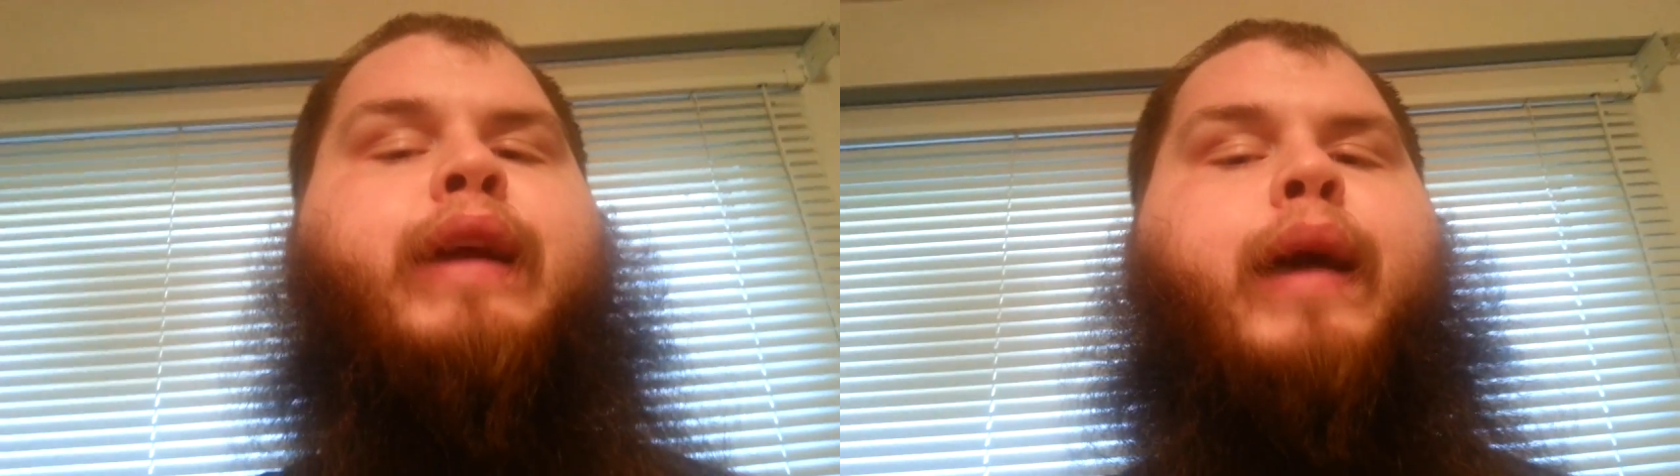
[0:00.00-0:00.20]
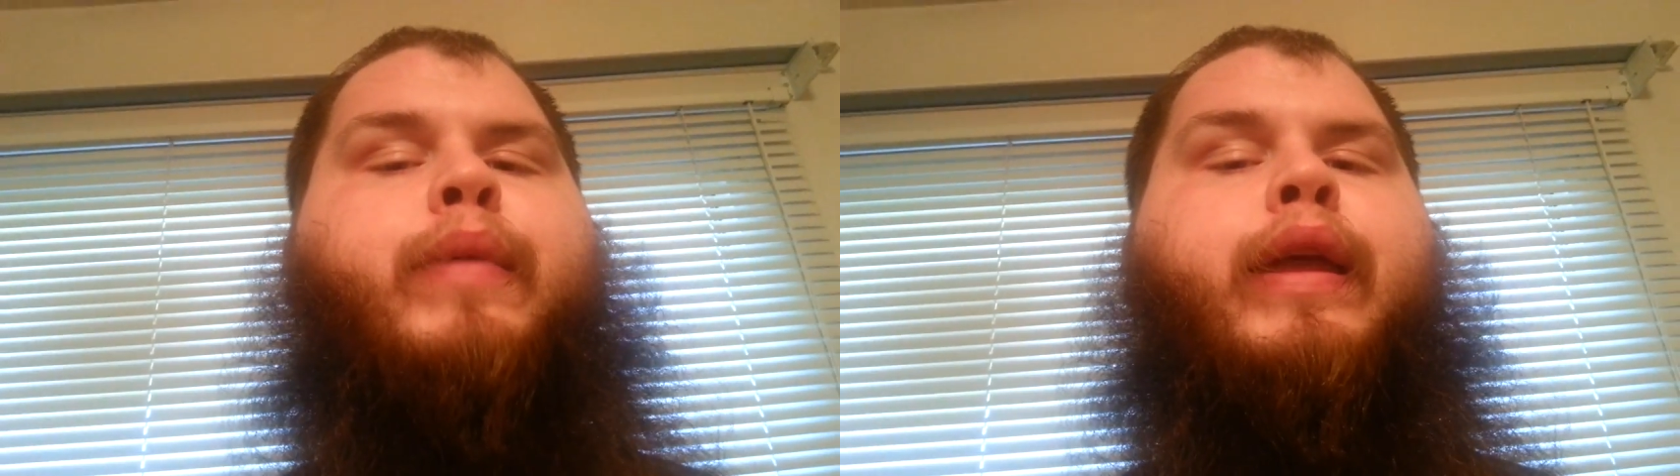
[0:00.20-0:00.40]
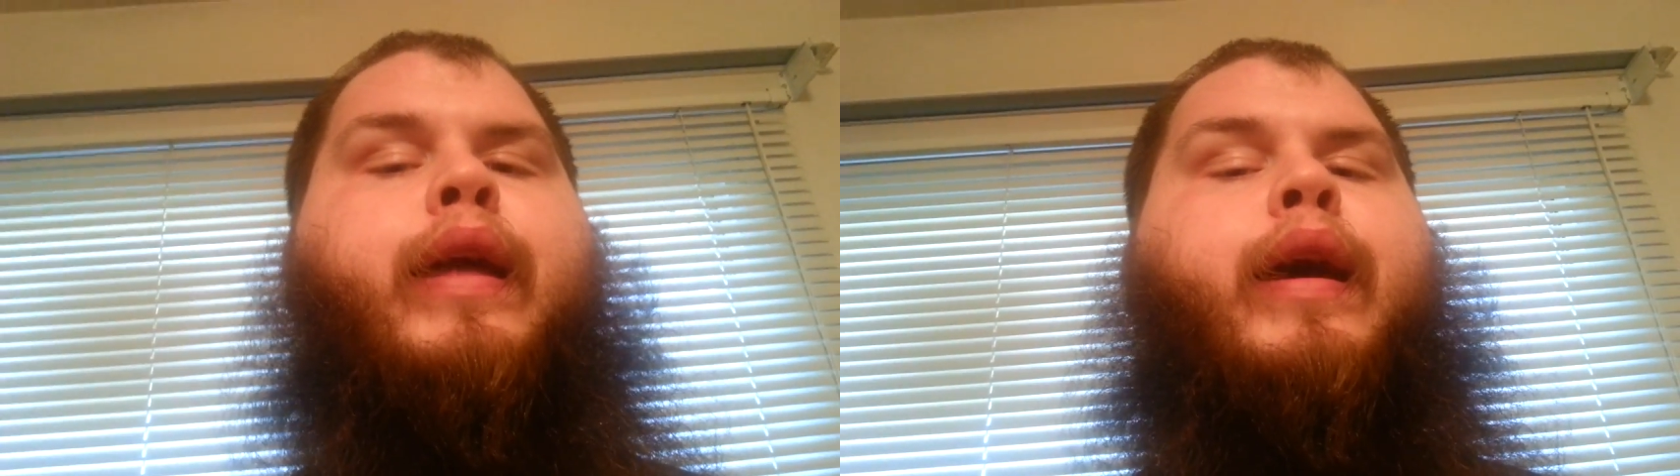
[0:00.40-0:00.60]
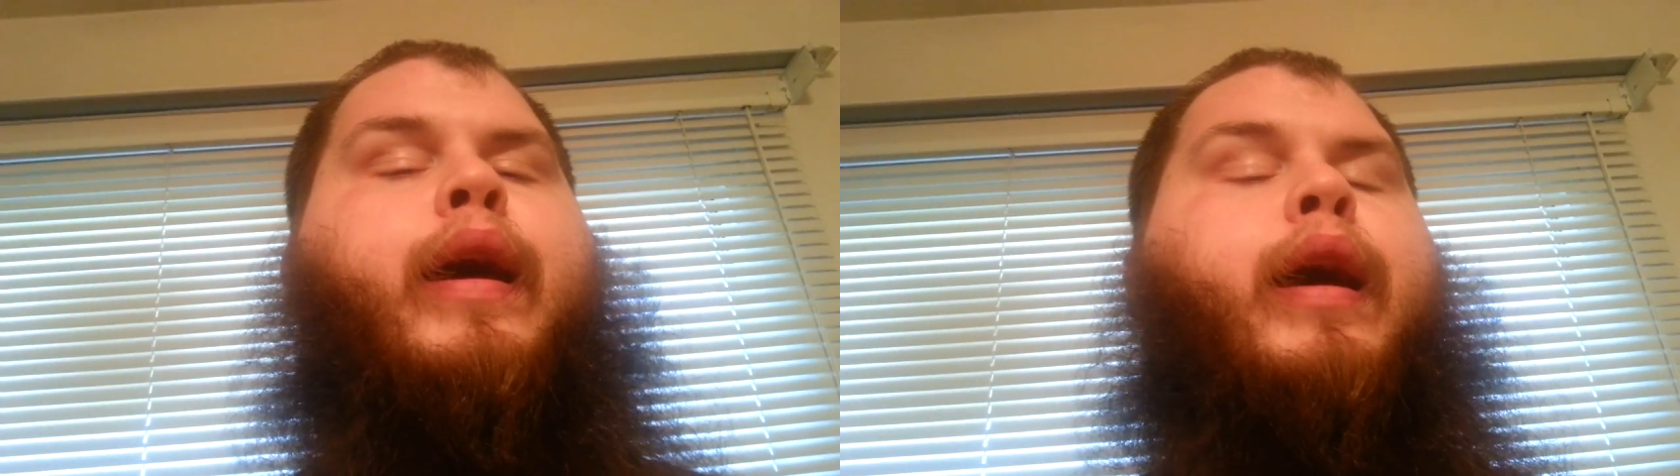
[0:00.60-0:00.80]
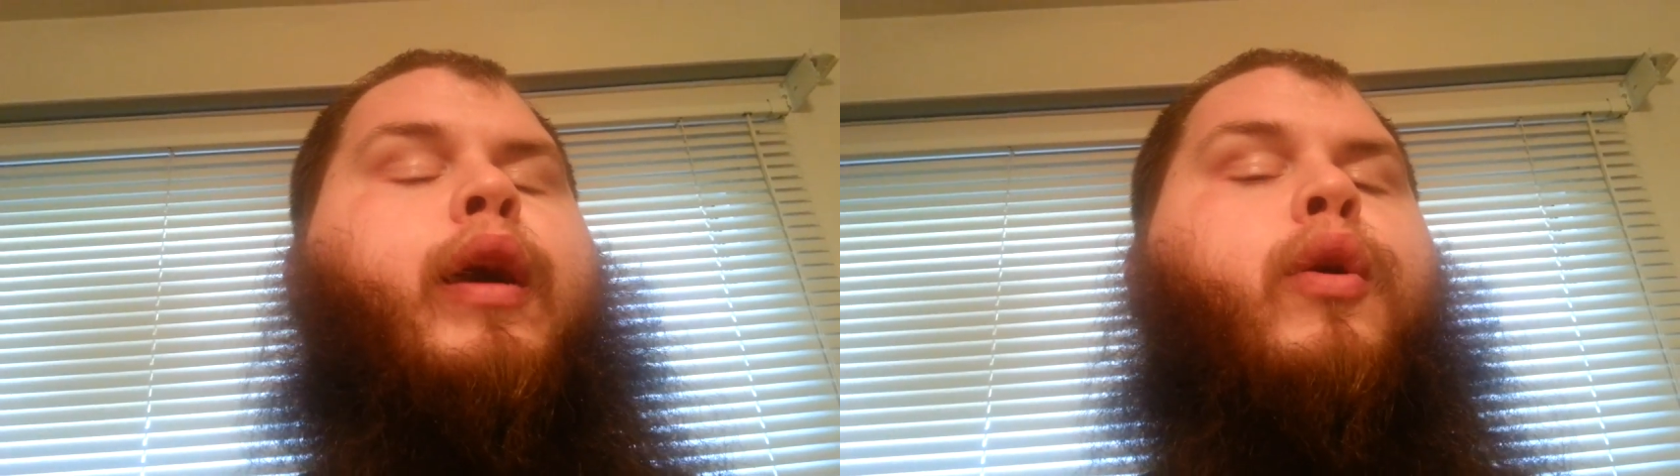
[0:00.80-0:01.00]
comment
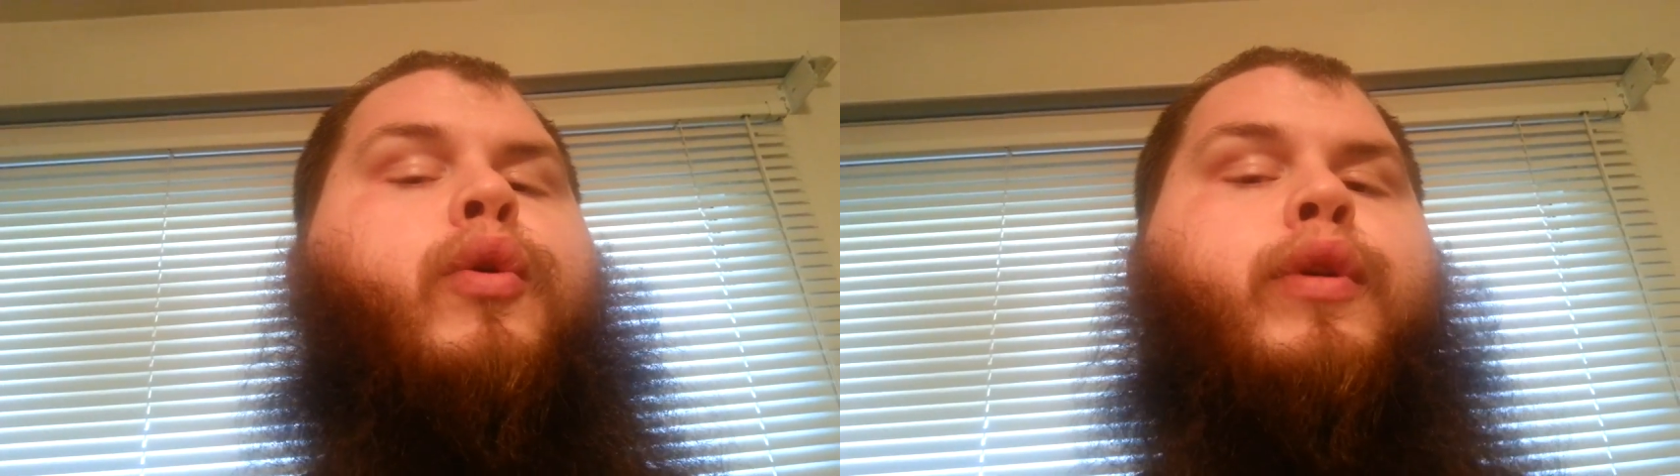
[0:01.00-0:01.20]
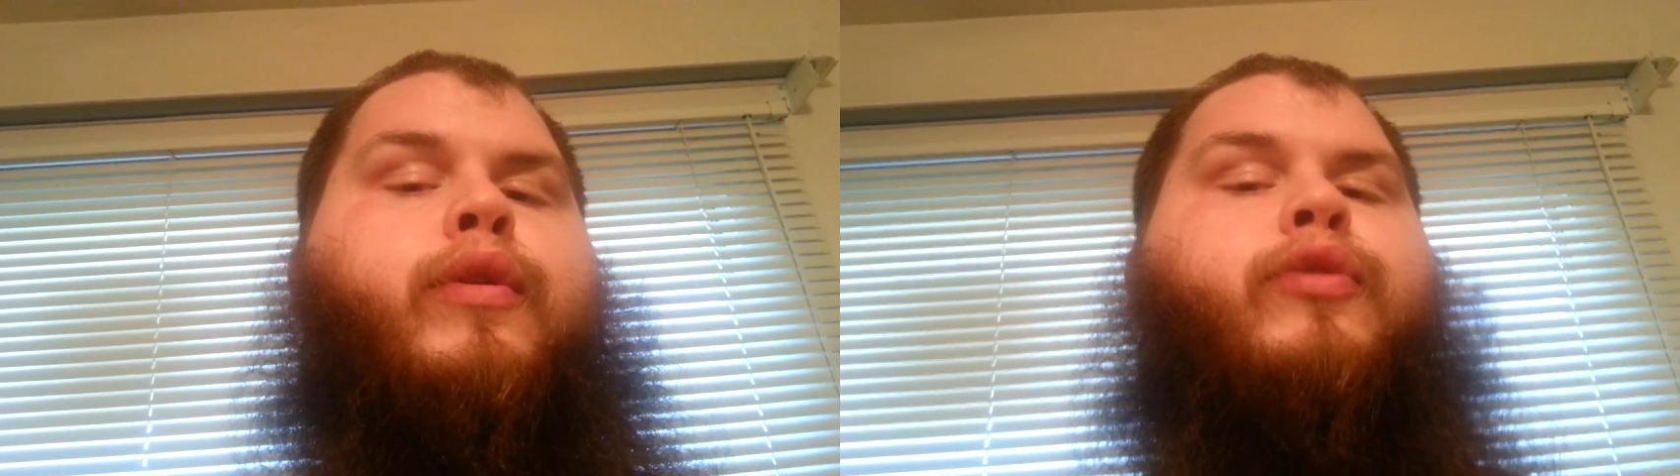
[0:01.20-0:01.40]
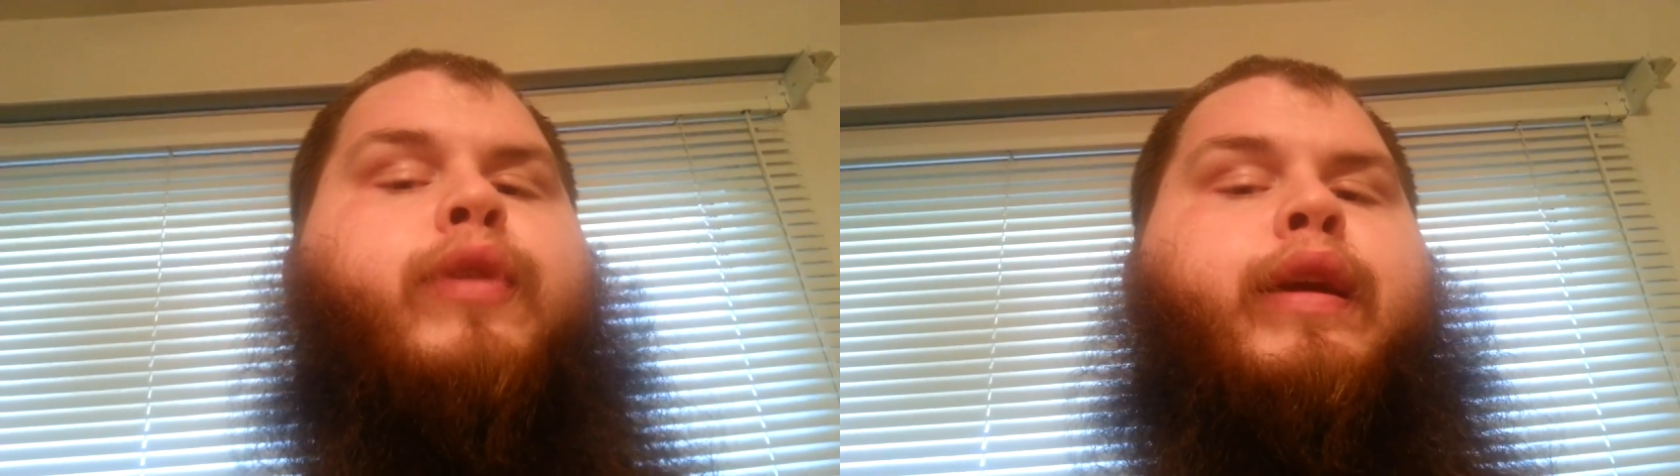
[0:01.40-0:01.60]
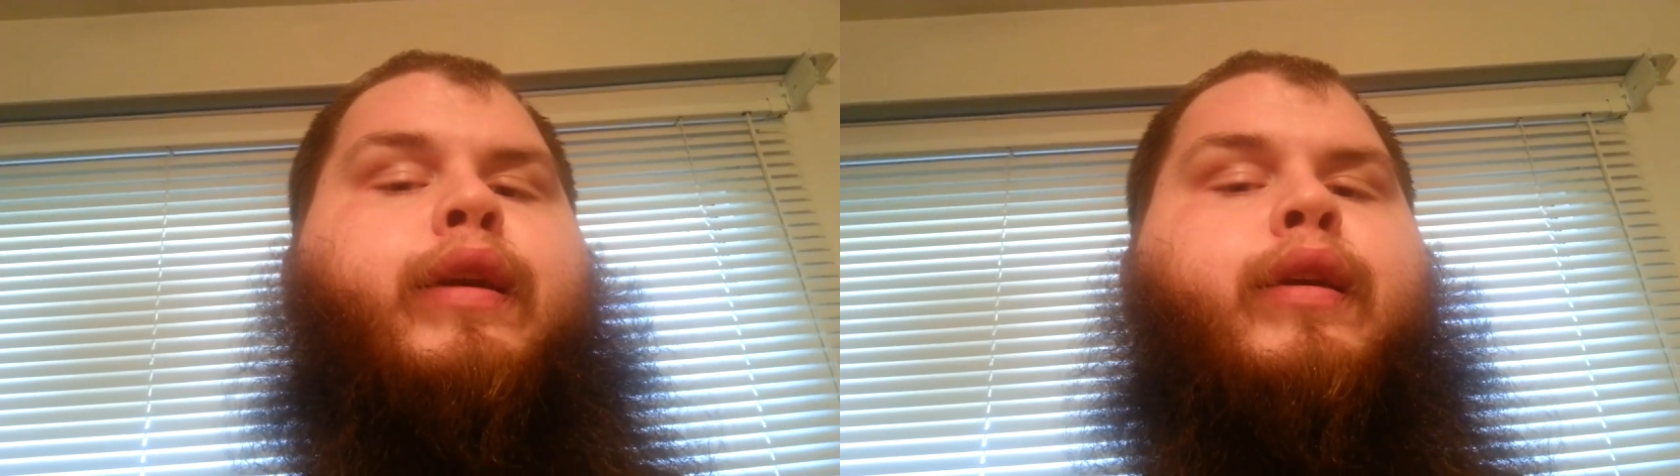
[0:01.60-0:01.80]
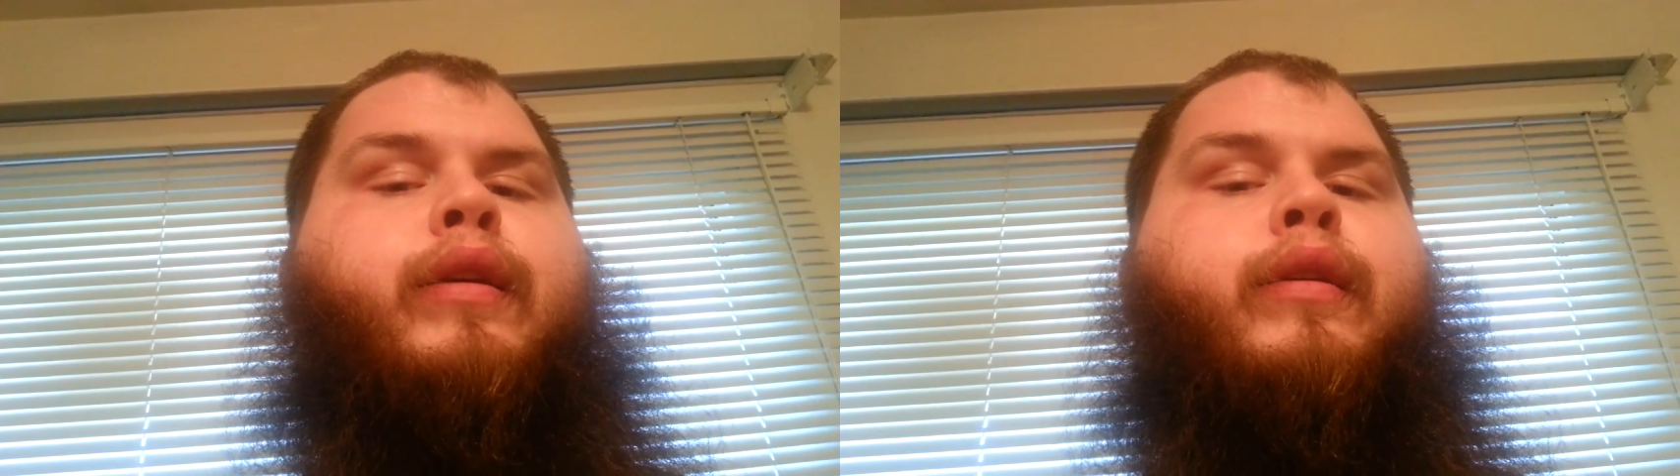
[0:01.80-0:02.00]
who you
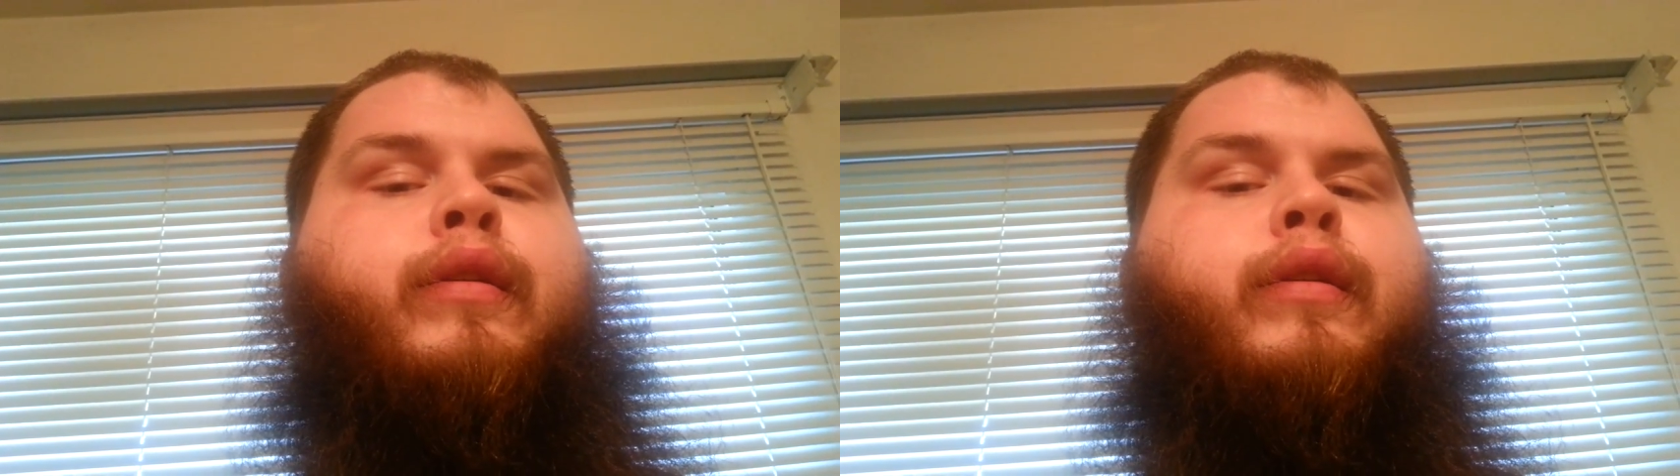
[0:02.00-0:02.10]
think